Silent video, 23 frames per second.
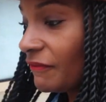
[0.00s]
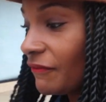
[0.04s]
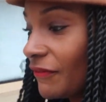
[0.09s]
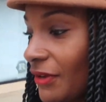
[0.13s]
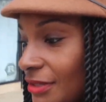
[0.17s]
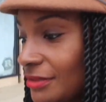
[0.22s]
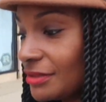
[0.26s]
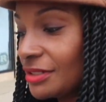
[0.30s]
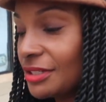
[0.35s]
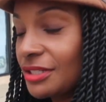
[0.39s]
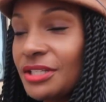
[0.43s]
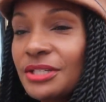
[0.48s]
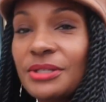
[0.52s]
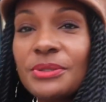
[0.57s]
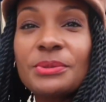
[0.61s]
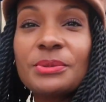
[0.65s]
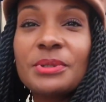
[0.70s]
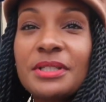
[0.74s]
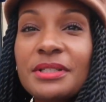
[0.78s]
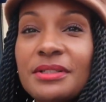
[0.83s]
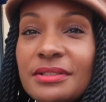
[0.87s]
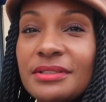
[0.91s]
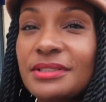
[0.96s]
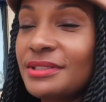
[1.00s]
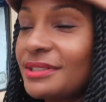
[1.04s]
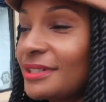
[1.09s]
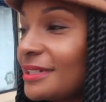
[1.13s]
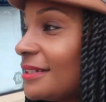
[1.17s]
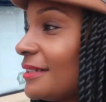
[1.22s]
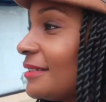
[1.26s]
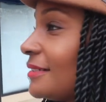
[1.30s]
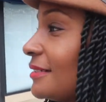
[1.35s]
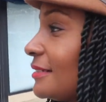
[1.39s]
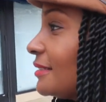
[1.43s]
I found a cute little
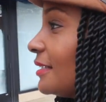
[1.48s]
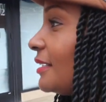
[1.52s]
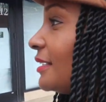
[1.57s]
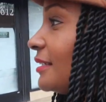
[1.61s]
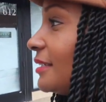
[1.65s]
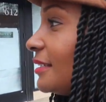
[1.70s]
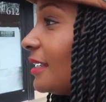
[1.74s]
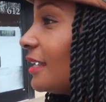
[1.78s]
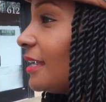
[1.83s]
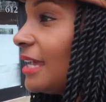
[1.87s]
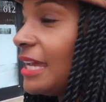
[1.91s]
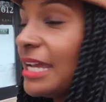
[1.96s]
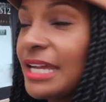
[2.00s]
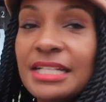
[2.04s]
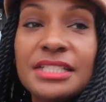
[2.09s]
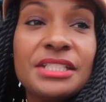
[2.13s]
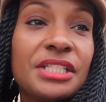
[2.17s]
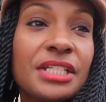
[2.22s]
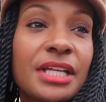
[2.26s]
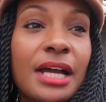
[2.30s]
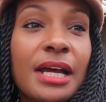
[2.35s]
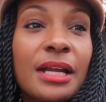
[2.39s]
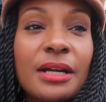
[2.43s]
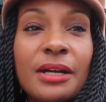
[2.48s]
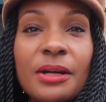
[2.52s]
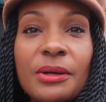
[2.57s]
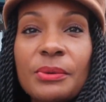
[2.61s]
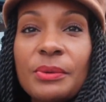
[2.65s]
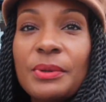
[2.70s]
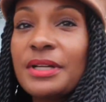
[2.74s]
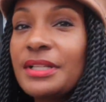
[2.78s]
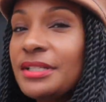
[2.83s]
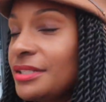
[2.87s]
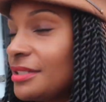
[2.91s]
dress, and Angie got her
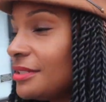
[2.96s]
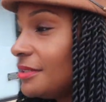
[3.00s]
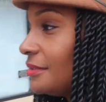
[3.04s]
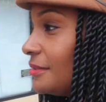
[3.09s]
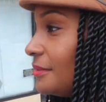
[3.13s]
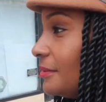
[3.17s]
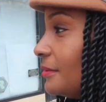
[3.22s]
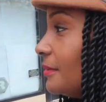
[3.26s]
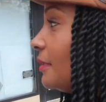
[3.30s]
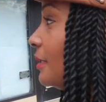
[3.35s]
one too.